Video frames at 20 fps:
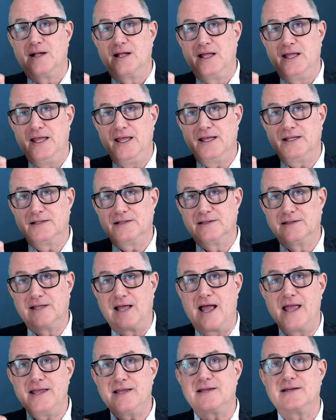Hit
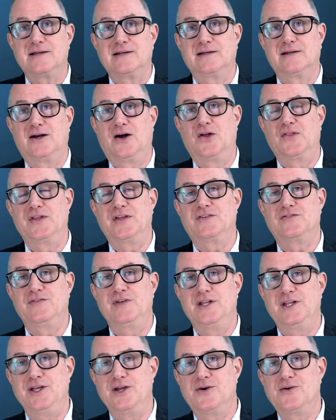like on this
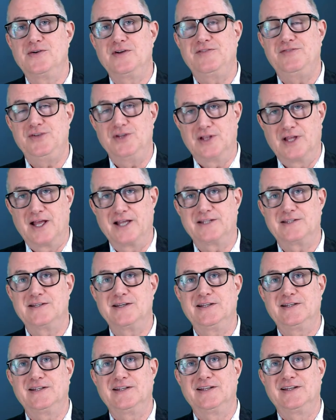video if you liked
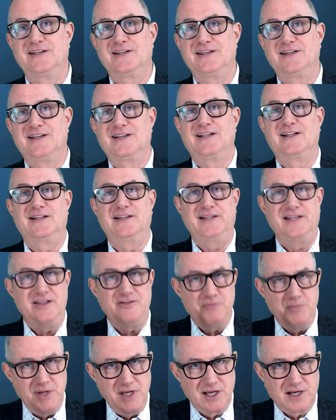it. Leave
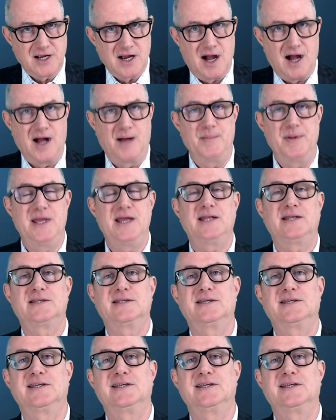me a comment.